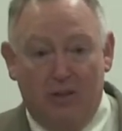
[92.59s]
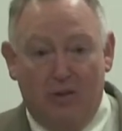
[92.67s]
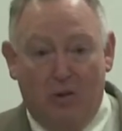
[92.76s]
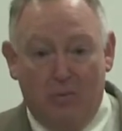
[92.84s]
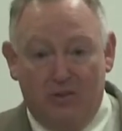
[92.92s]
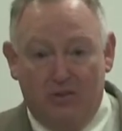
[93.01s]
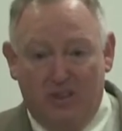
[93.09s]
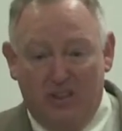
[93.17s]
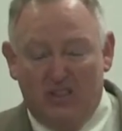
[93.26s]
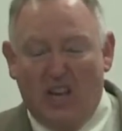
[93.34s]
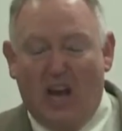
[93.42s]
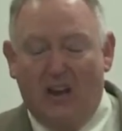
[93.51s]
and army
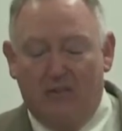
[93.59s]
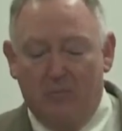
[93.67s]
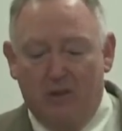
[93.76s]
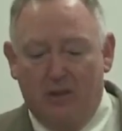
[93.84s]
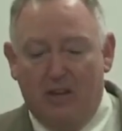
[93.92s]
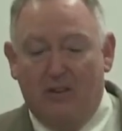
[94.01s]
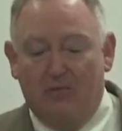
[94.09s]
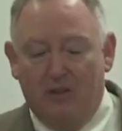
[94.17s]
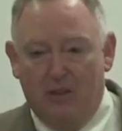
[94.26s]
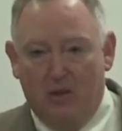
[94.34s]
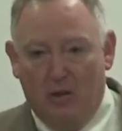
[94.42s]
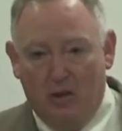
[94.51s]
civilians, half a million every
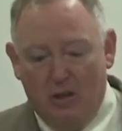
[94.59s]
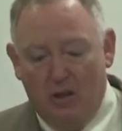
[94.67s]
year.